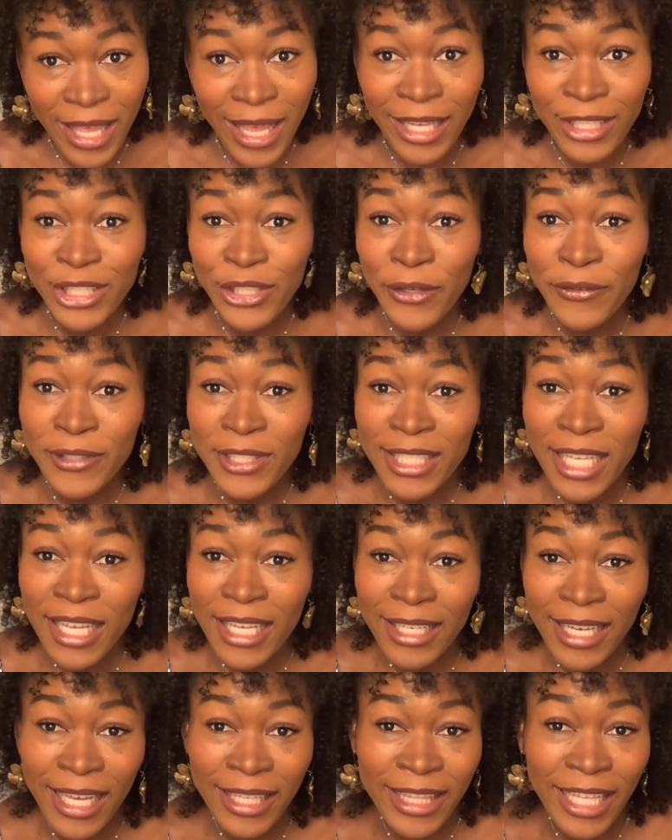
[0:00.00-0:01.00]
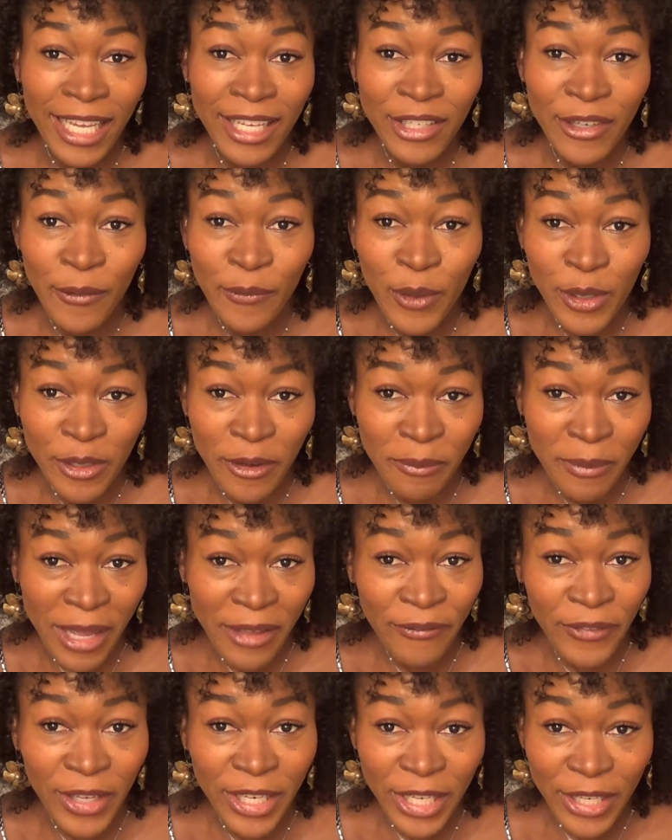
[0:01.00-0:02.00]
As you've seen at the end of one of my
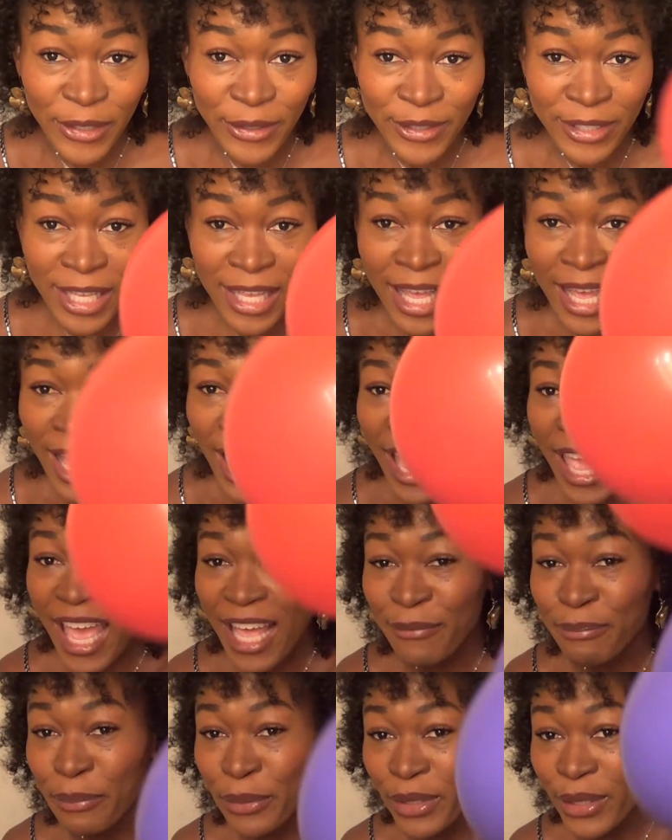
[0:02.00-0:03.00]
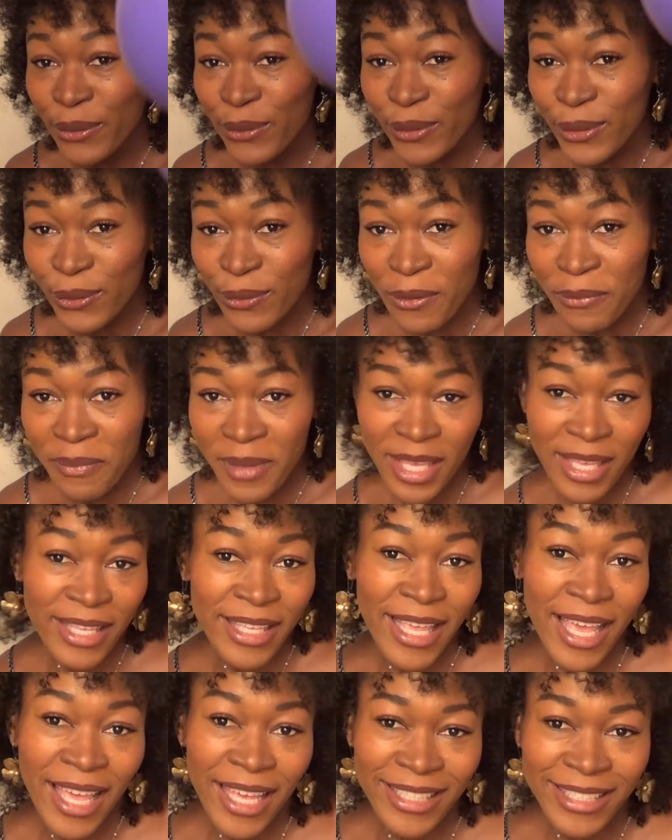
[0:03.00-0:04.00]
videos, I had balloons with me.
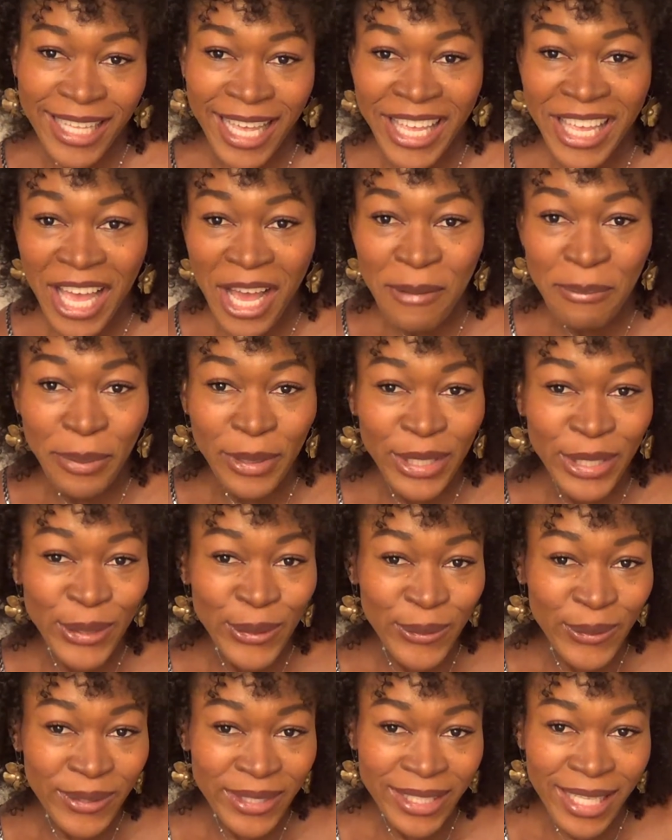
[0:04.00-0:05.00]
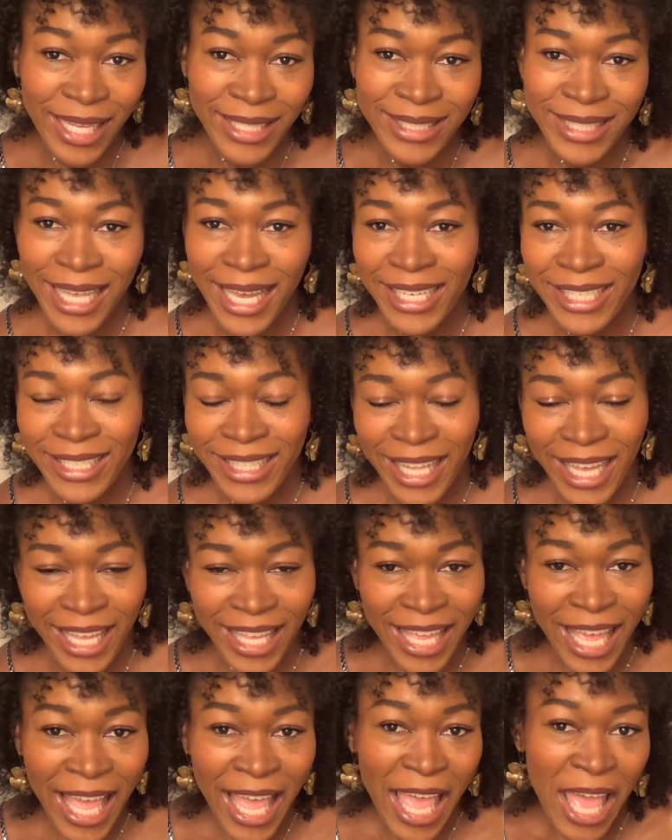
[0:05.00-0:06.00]
Yes, I got balloons. That's kind of like
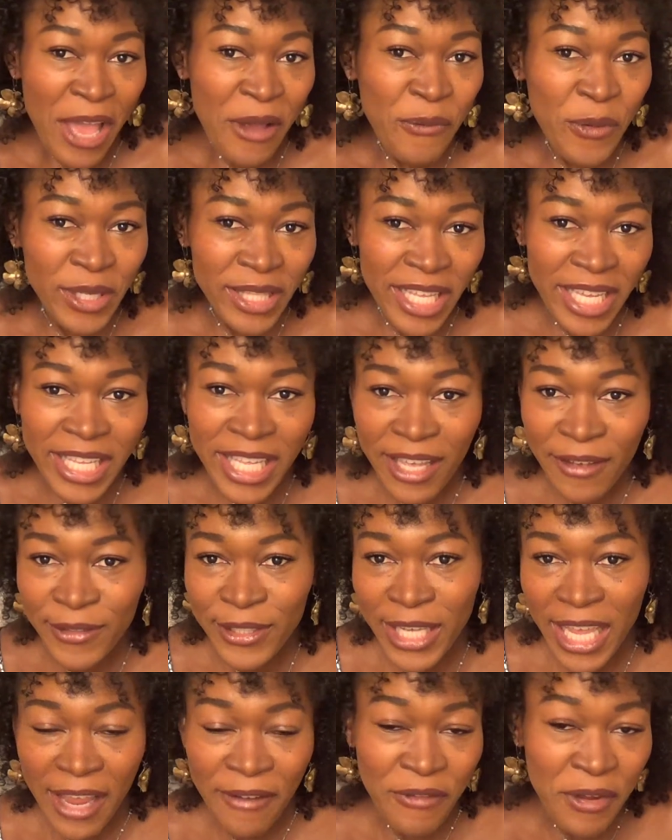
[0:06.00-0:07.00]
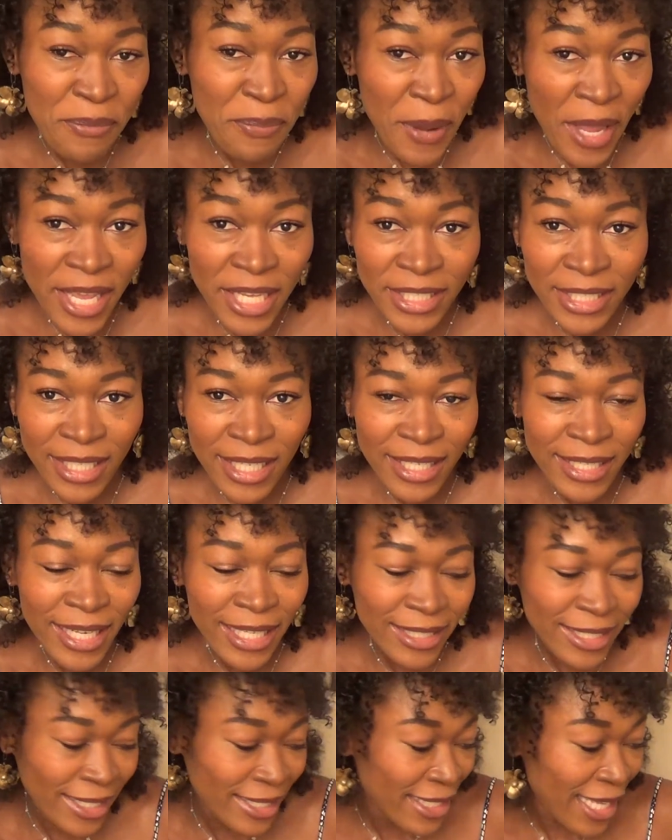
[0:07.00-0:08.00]
what they give to every patient as
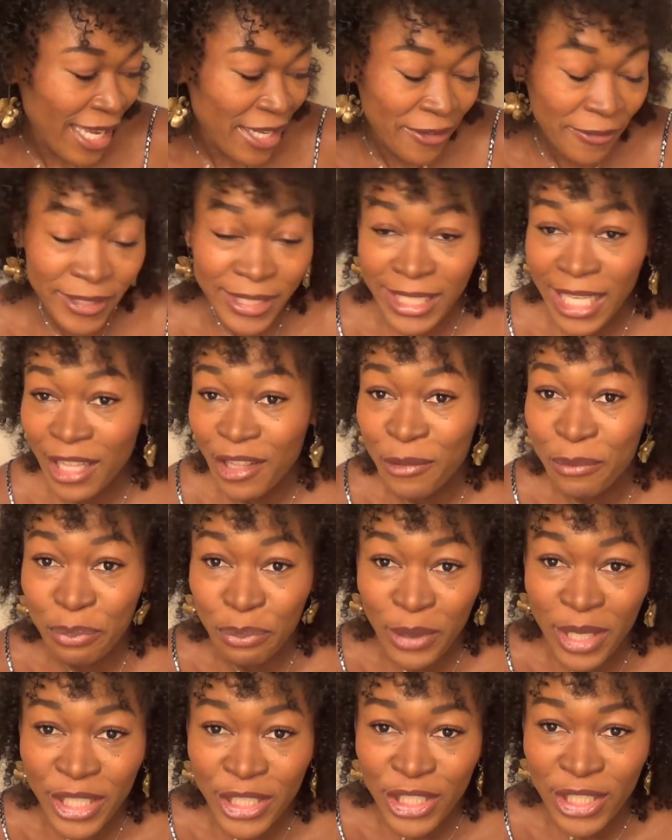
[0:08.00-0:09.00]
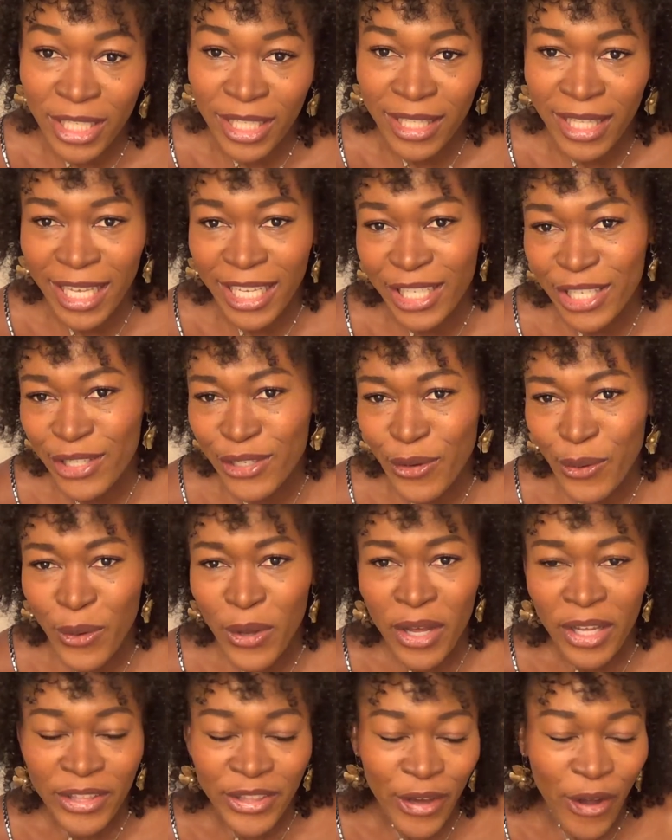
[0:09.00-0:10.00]
a sign of celebration, like, you know,
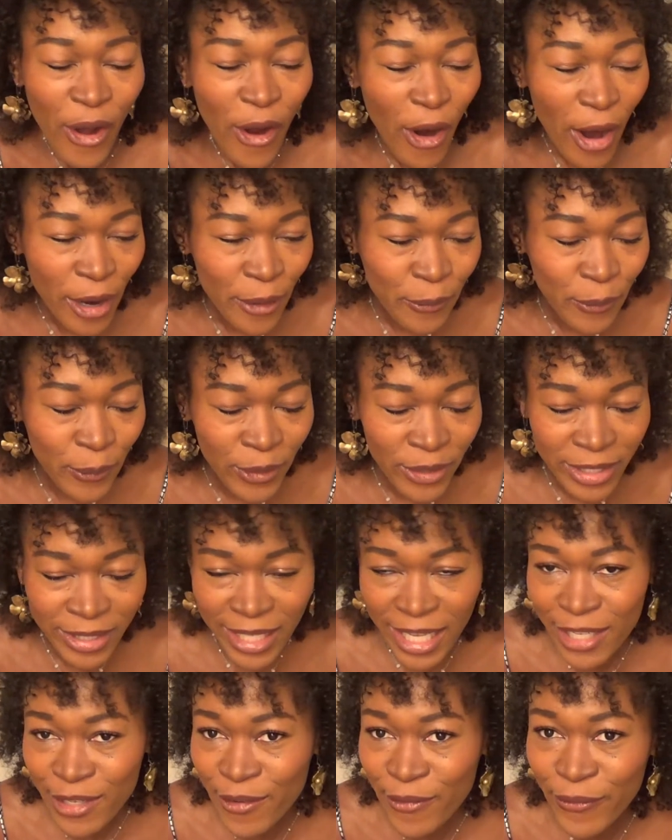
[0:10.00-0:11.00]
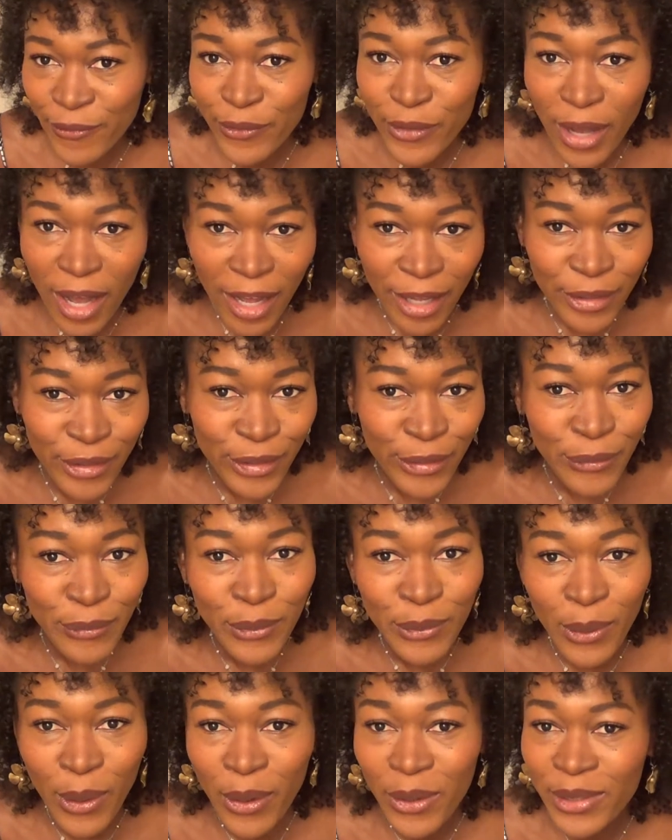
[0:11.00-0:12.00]
the hard work that you've gone
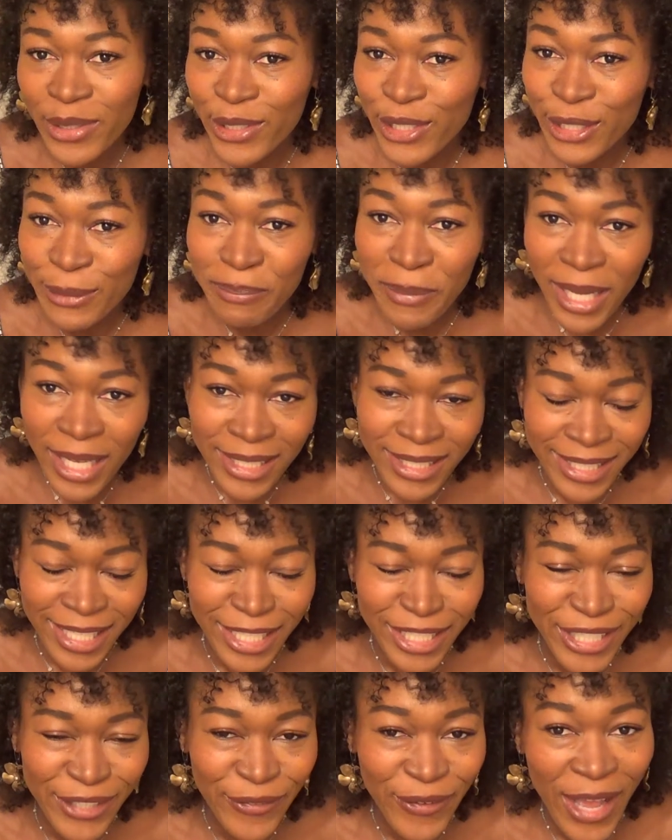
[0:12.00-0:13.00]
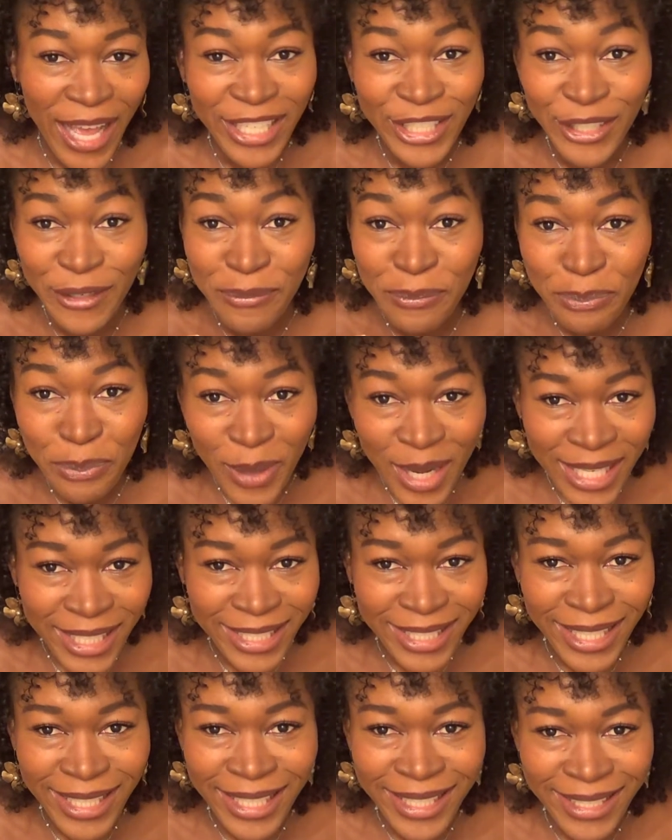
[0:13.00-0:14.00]
through all those months that you've had your
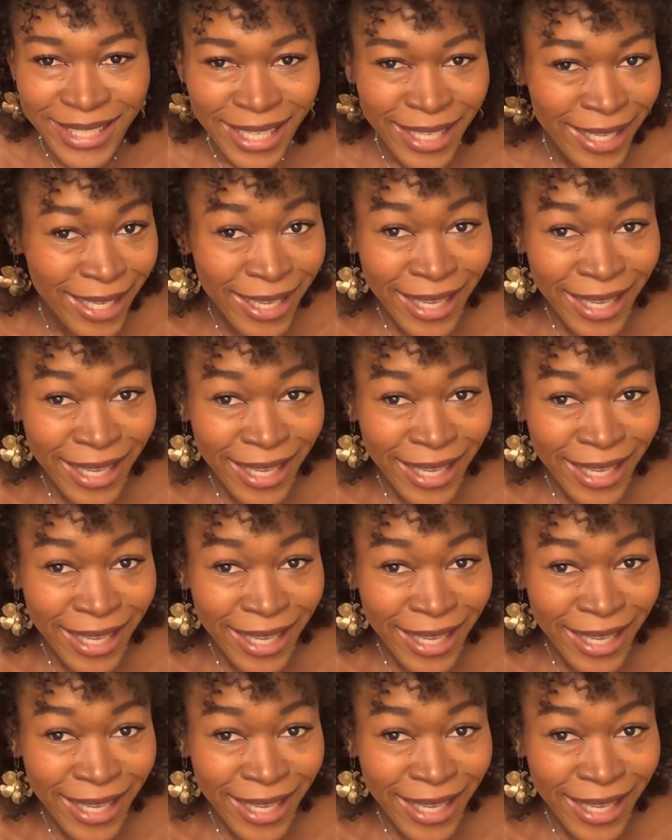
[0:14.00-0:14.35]
braces.